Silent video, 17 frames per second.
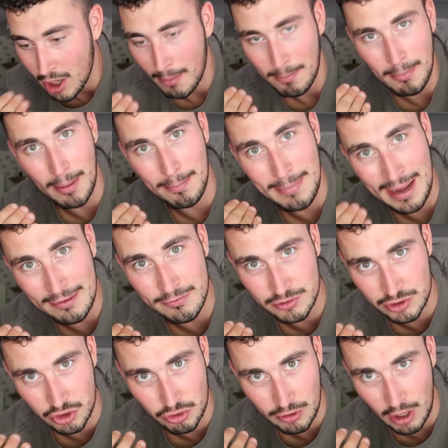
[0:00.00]
My
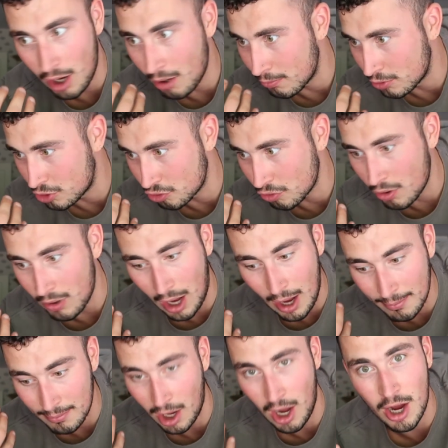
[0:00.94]
mouth's
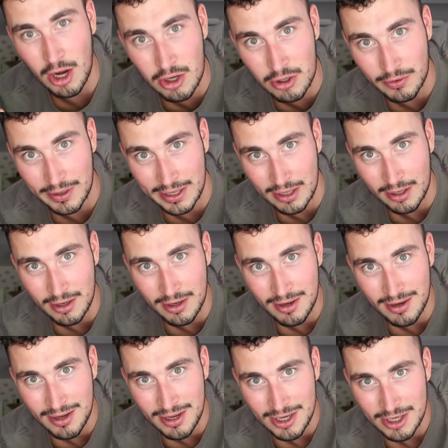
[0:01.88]
I'm hungry.
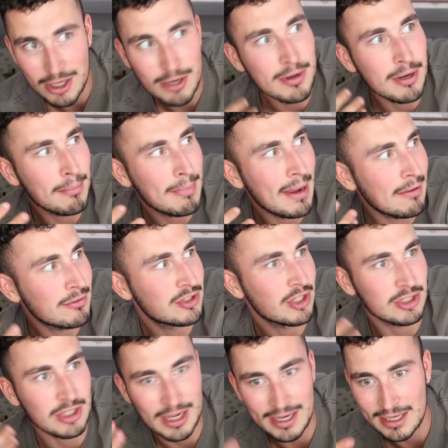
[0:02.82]
You know when the mouth
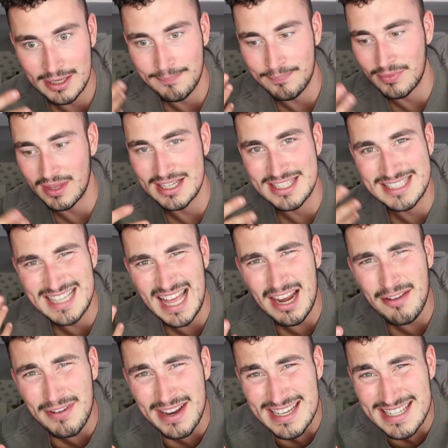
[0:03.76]
starts like
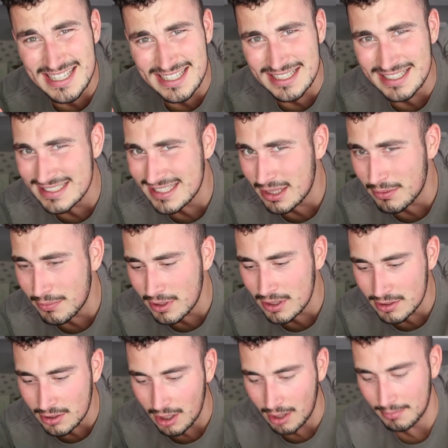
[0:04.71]
salivating, is that the
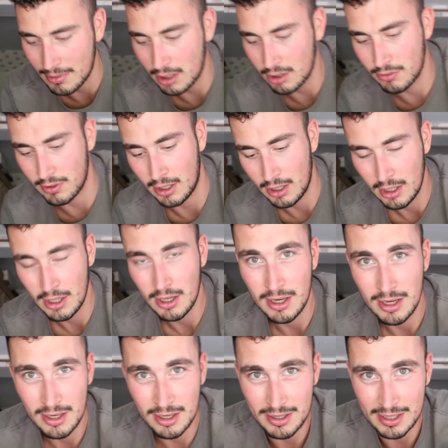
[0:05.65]
word? I'm hungry.
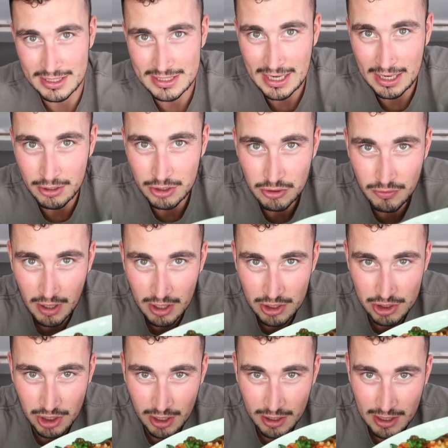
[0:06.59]
Look at this now,
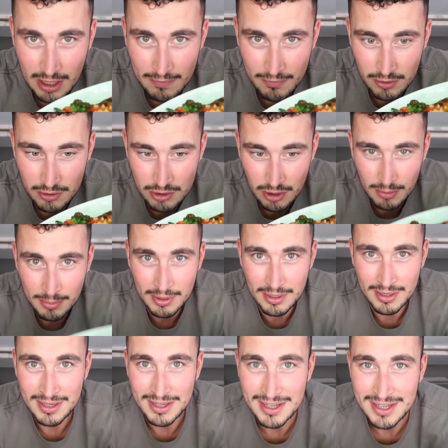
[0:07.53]
sriracha covered on top.
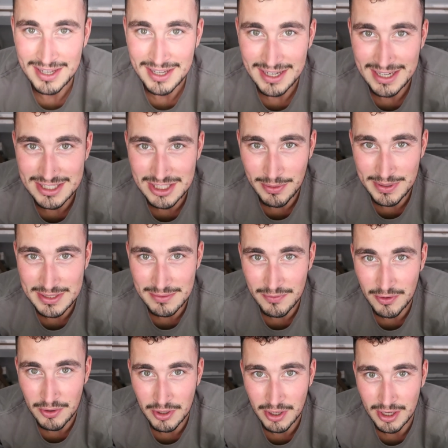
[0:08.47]
Let's go eat some
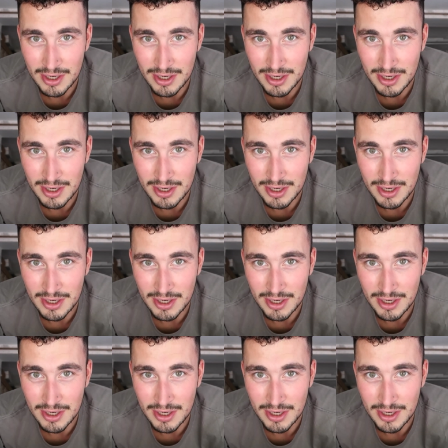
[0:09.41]
food.